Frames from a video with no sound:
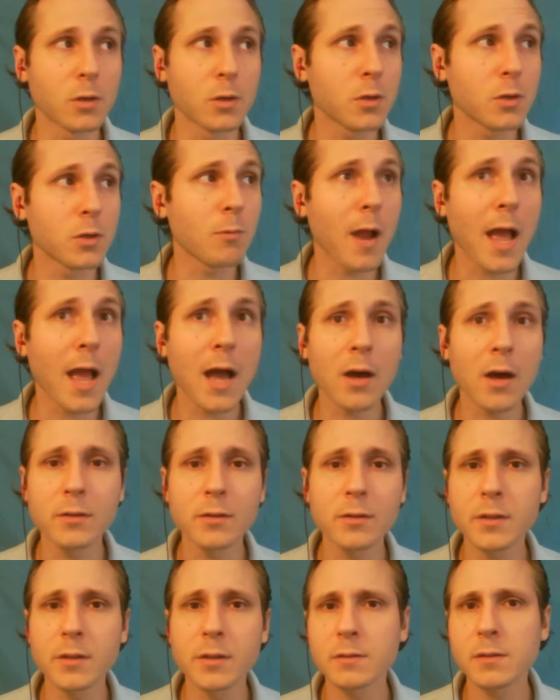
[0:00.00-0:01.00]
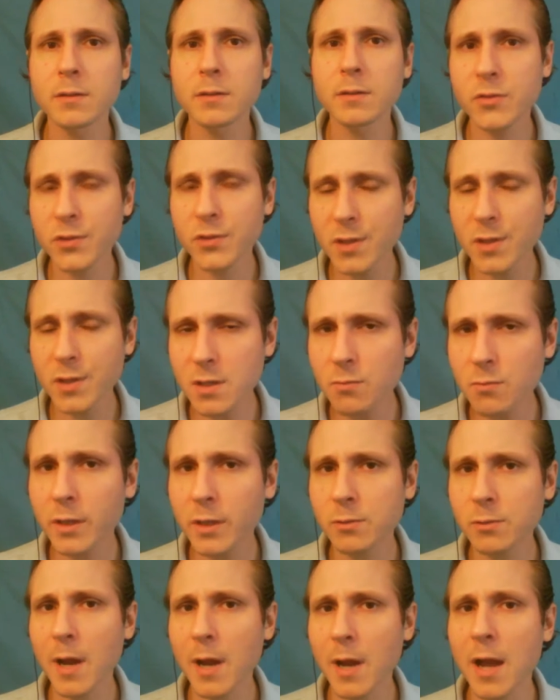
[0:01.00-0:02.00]
Look around and see
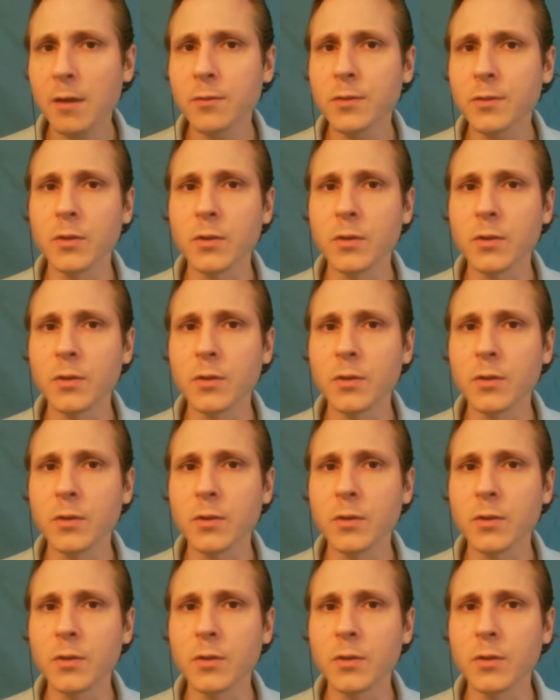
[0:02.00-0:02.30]
what's around